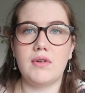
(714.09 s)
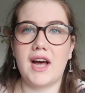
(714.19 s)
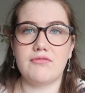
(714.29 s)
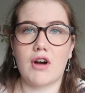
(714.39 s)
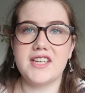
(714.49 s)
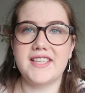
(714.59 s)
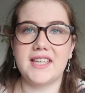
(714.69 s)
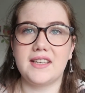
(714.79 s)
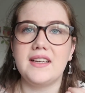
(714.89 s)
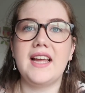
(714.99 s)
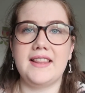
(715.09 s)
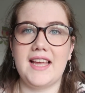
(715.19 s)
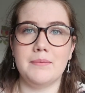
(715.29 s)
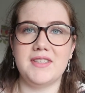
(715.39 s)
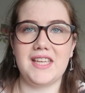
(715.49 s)
and writing in the
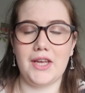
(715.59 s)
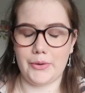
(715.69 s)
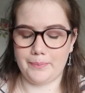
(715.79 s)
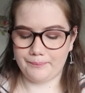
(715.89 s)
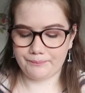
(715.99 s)
MCU.